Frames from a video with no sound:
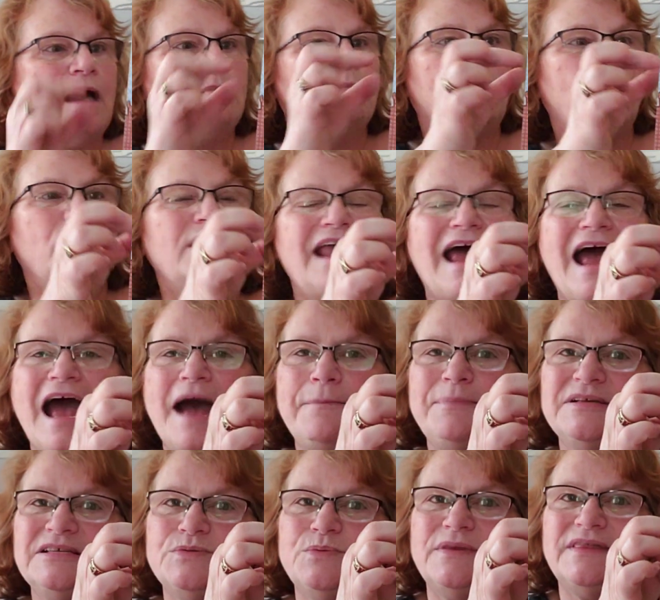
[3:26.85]
But what
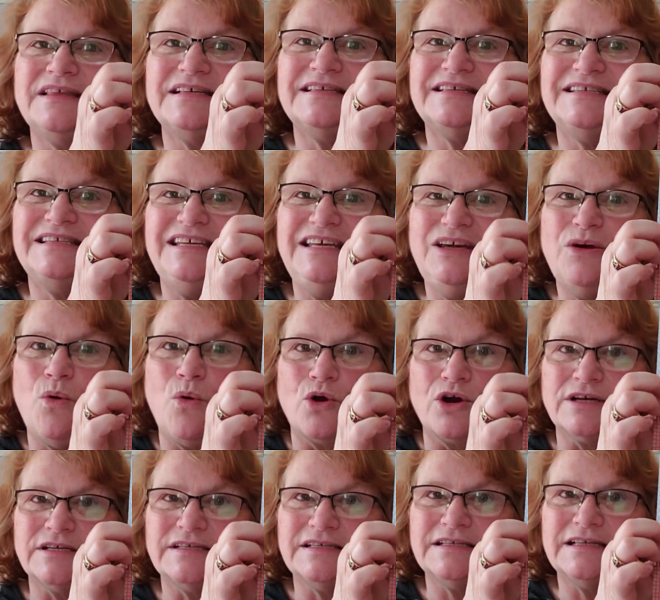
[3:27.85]
happens with the
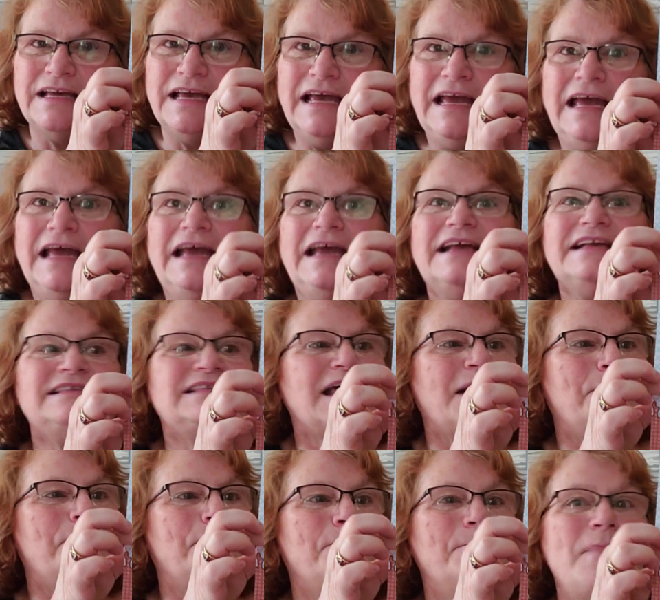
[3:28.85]
seahorse is
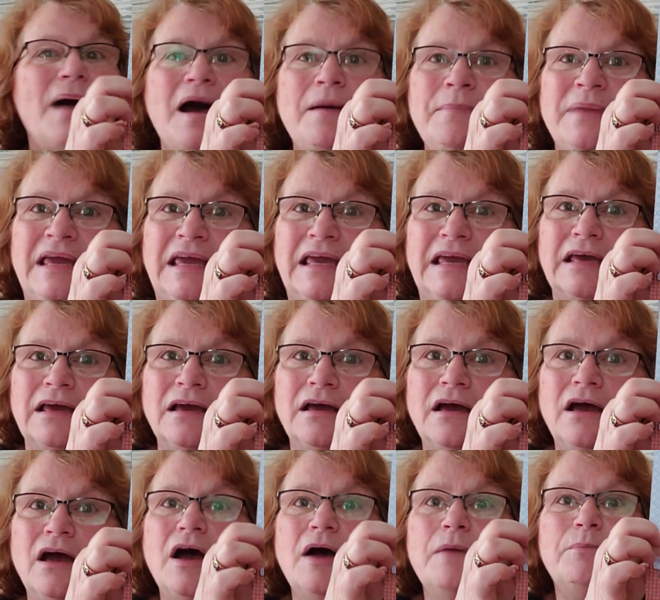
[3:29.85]
that mummy
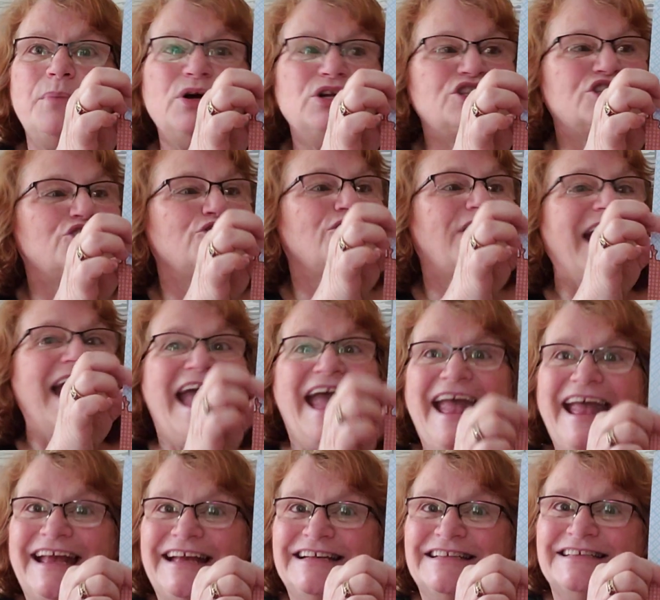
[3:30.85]
puts her
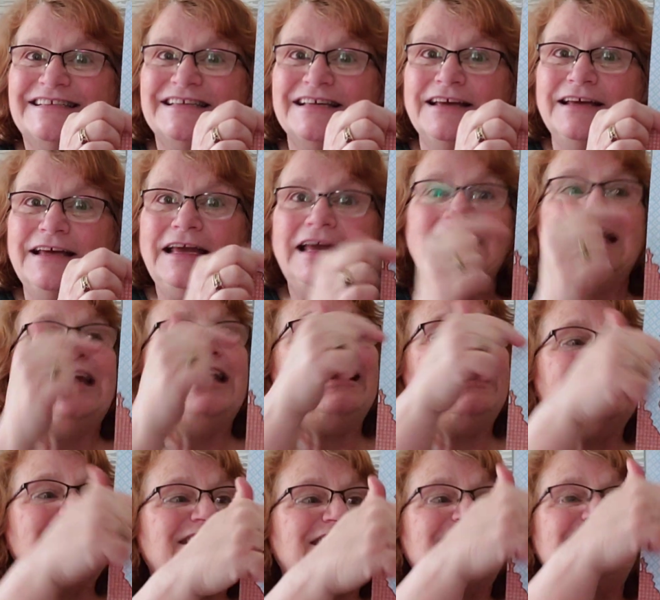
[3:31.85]
eggs
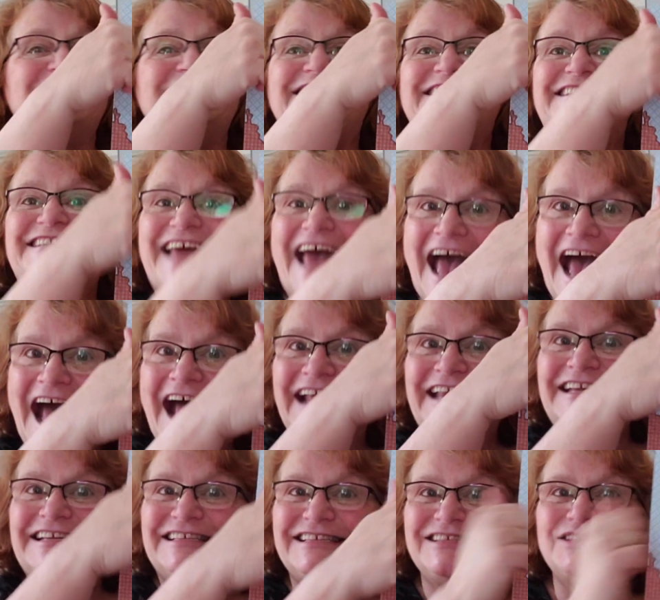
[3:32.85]
into the
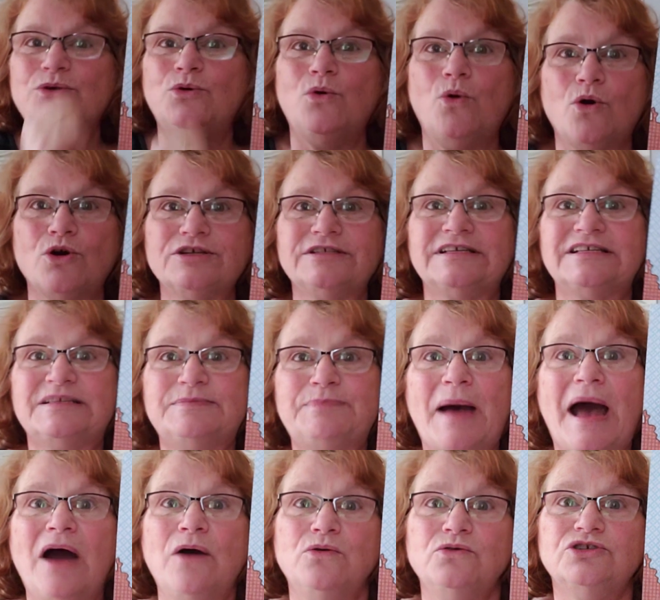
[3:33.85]
daddy seahorse's
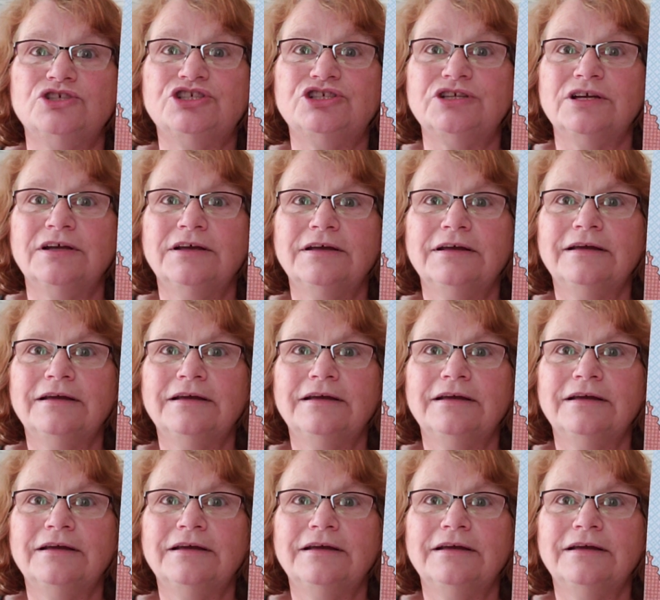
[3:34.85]
pouch.